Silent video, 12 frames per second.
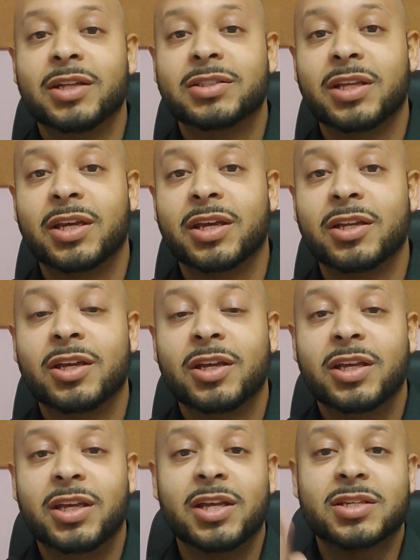then
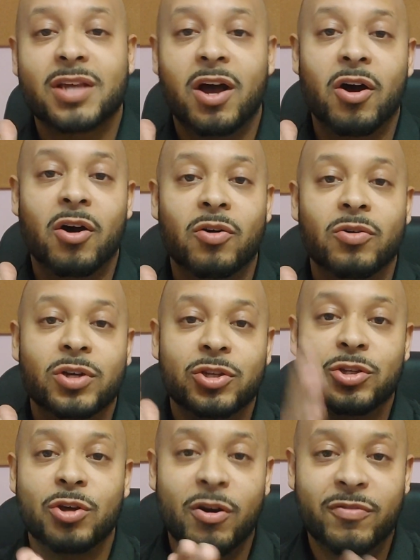it's all
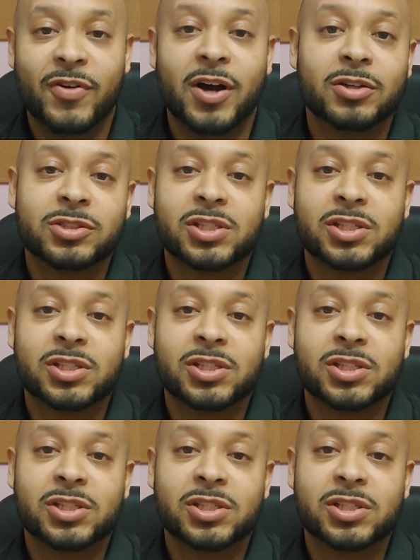your fault